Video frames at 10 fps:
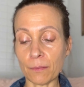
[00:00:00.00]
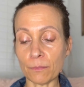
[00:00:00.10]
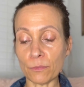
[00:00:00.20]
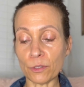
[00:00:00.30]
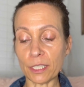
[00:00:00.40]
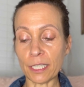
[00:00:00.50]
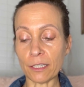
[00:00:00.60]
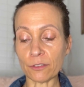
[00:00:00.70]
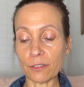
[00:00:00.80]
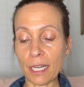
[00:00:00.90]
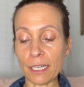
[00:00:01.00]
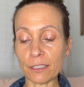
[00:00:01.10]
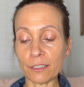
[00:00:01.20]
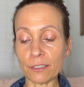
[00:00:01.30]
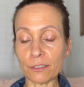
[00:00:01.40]
Breathe out
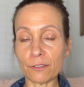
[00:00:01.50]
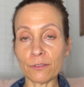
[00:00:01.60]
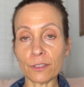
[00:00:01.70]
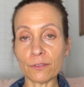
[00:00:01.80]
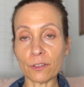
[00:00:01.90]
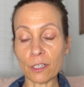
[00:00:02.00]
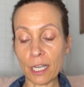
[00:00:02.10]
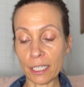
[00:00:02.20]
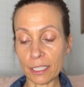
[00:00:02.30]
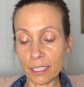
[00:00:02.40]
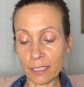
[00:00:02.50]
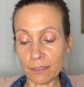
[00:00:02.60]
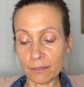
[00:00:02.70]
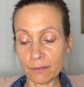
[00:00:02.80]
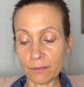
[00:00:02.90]
gratitude for the
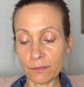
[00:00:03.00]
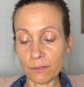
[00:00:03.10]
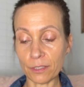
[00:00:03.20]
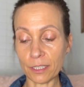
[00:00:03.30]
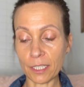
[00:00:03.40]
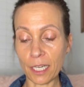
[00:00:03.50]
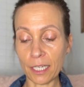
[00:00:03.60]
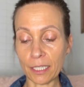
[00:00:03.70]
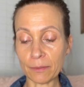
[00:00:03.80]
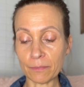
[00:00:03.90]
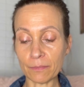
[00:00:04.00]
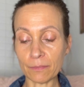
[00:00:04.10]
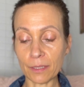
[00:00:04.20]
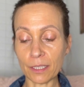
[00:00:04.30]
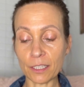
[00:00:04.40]
variety, for the time
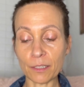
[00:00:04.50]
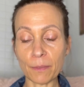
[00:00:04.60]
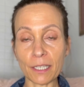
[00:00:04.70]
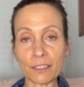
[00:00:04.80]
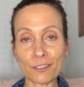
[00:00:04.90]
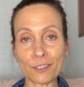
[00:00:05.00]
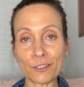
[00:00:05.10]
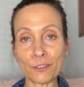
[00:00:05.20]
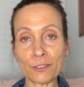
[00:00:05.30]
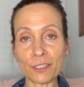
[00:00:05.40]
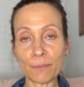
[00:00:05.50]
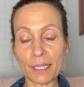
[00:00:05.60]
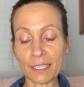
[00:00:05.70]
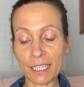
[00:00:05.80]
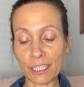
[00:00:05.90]
and the space to do this
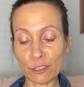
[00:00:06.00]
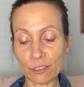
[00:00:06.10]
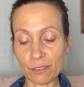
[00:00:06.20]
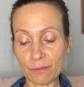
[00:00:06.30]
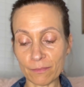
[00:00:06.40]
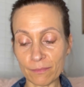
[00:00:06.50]
meditation.